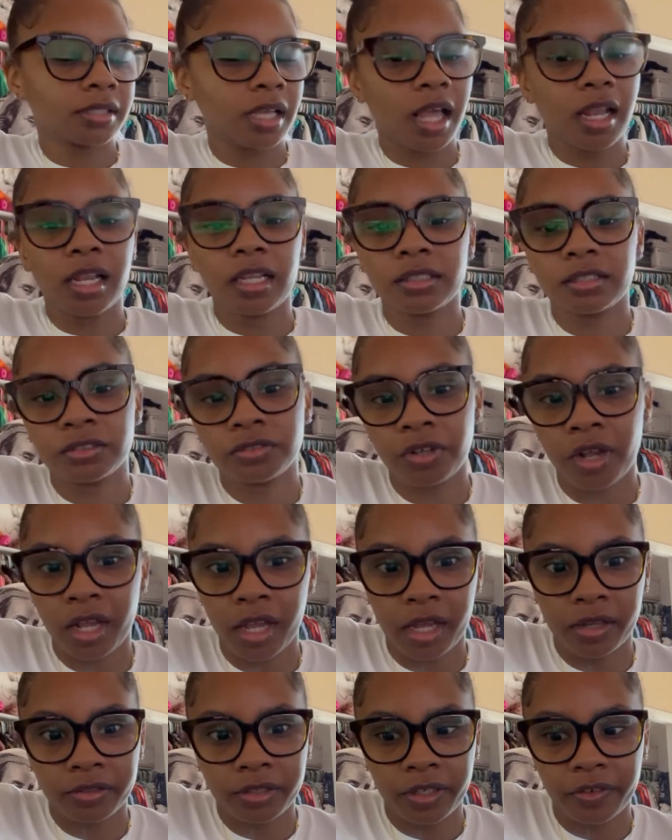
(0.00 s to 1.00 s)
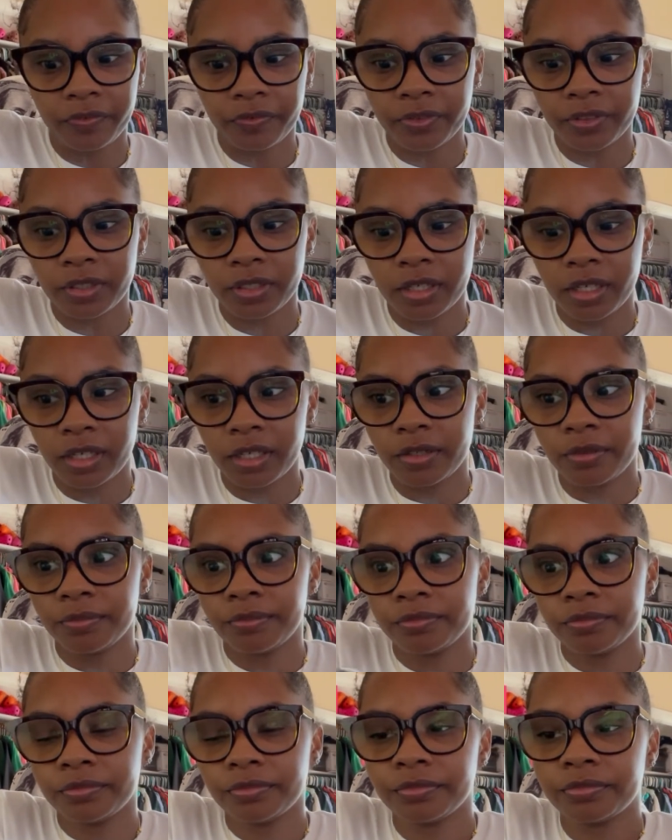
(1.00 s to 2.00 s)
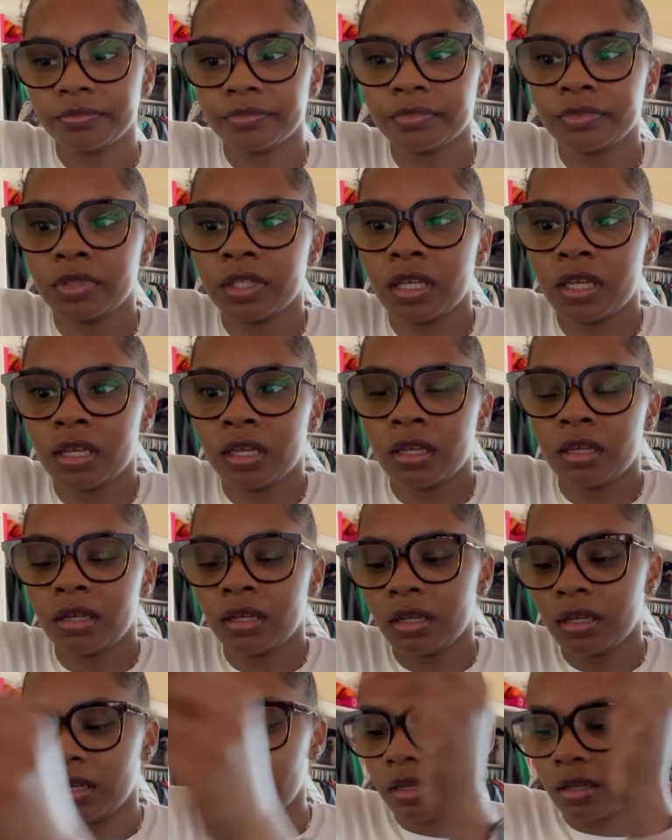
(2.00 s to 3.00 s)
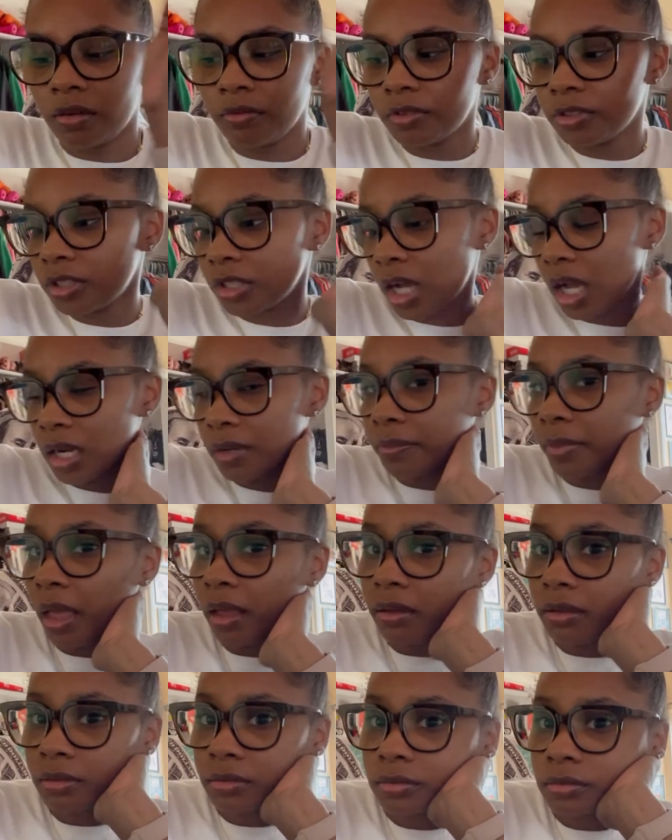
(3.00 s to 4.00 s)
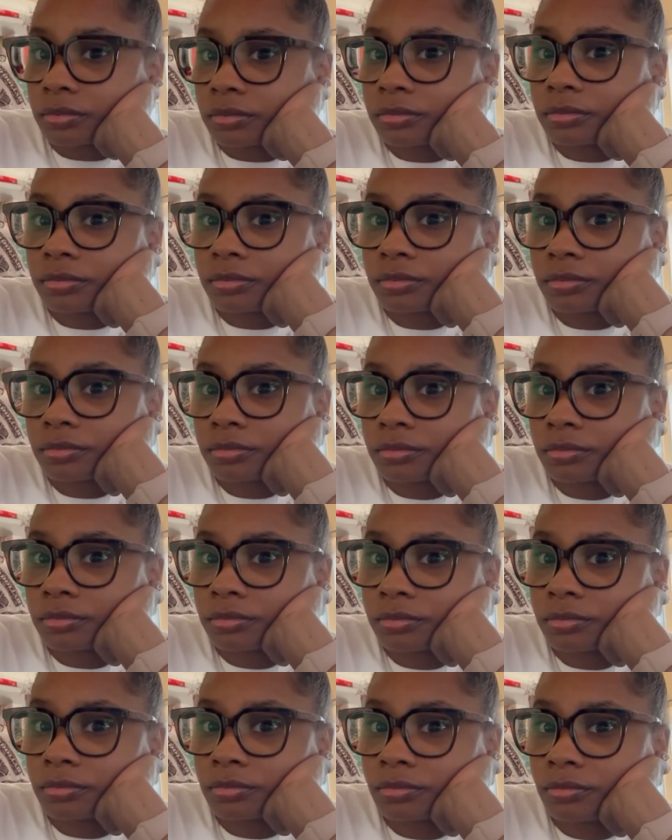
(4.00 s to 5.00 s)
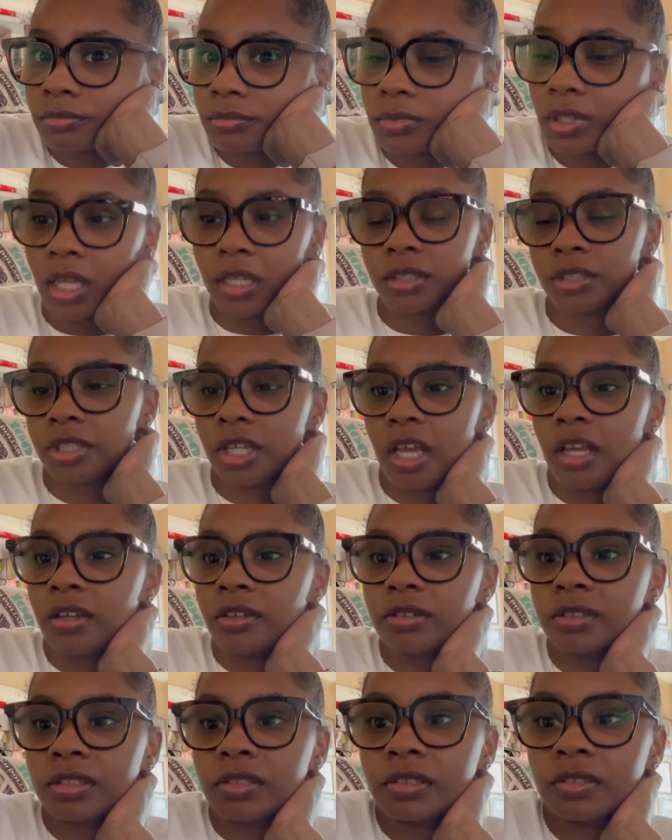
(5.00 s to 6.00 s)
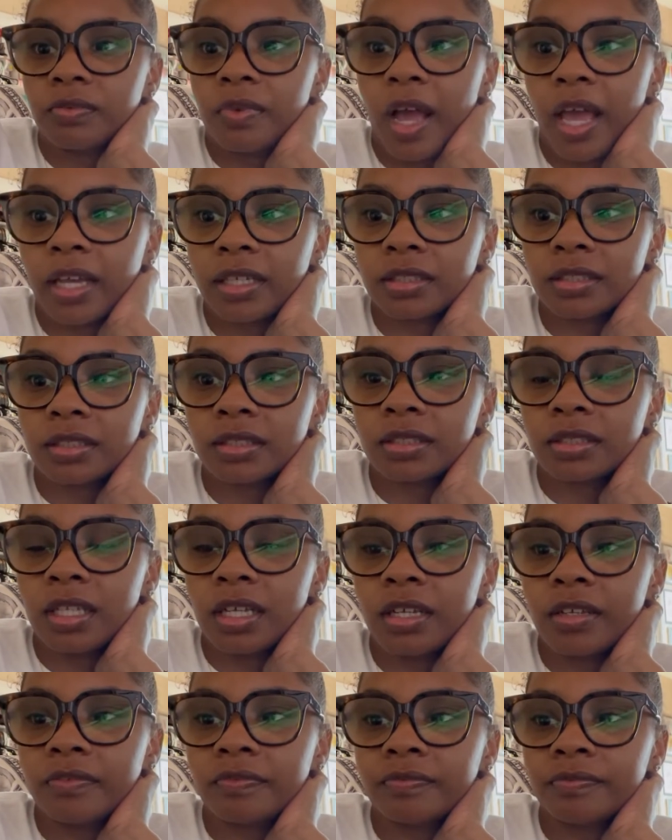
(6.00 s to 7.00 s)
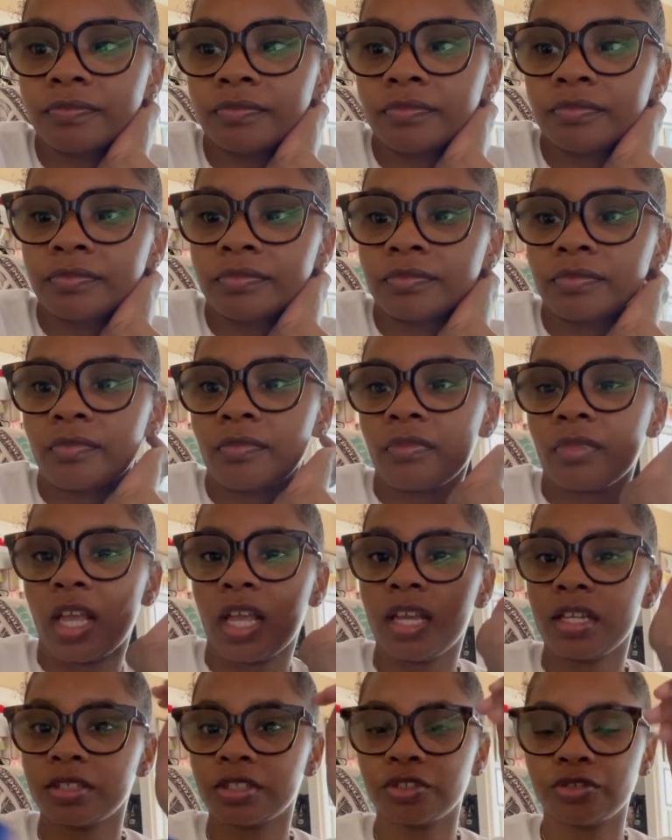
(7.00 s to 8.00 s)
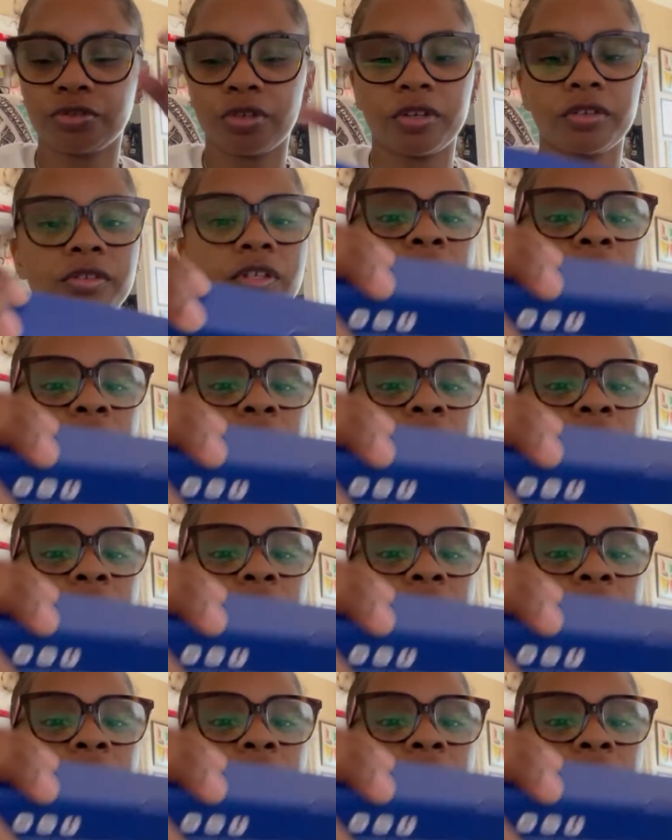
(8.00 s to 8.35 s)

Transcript: I like to try out different, um, what you call them things? Like gels and wax and stuff. Edge control.